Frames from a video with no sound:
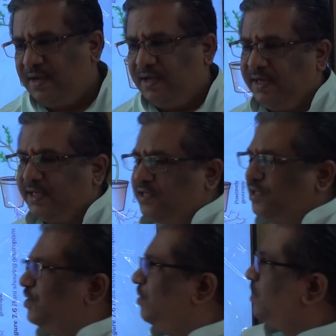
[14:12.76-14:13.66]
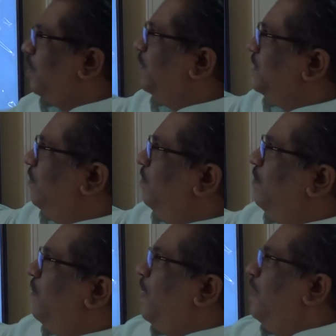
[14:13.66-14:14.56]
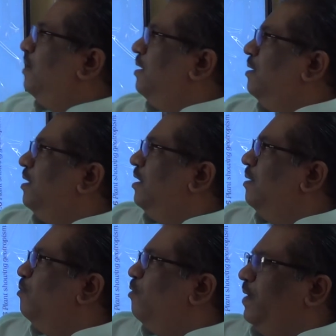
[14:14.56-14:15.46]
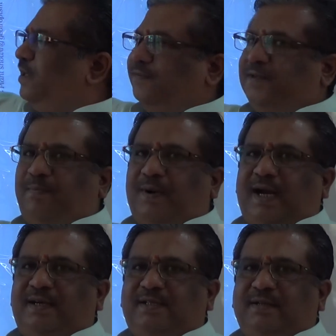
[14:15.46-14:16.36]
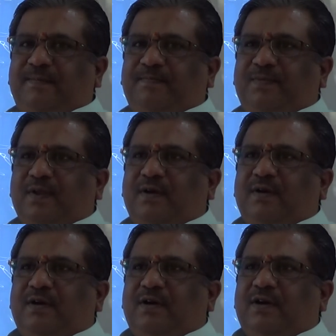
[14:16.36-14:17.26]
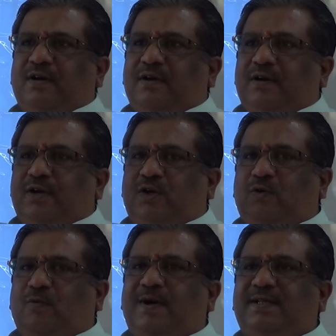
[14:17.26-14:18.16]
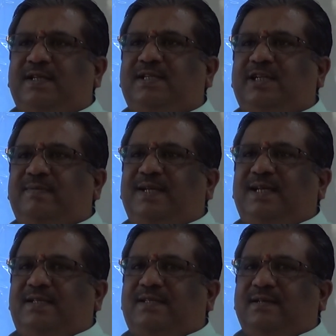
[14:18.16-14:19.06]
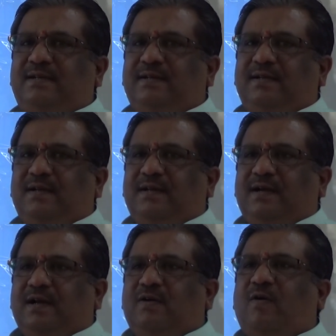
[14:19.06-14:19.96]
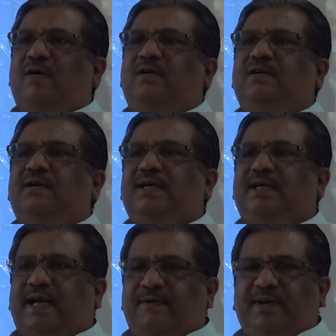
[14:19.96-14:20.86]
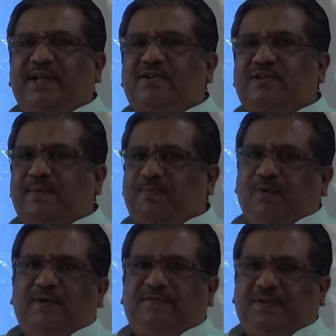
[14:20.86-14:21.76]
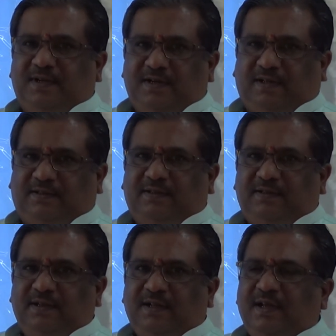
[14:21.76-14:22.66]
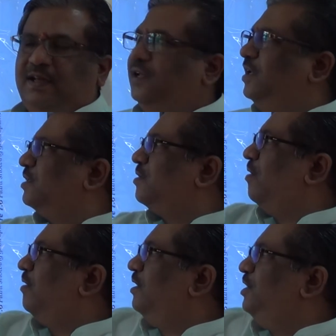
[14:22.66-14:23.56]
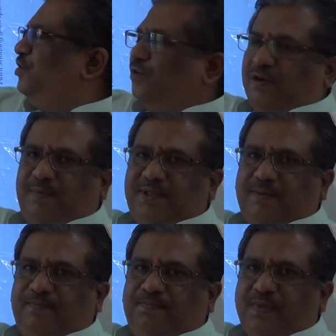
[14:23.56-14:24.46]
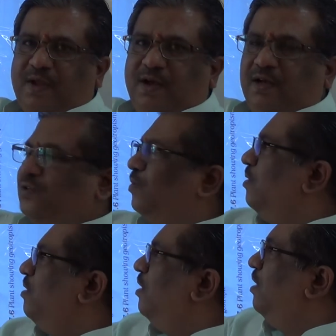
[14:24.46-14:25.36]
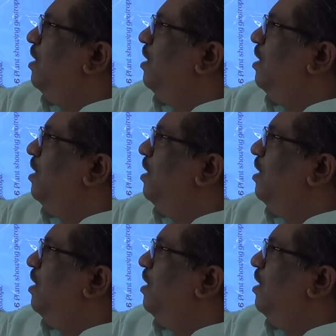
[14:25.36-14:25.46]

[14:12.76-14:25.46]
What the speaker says: Next, geotropism. Movement of the plants towards the stimulus called gravitational pull of the earth is called geotropism. So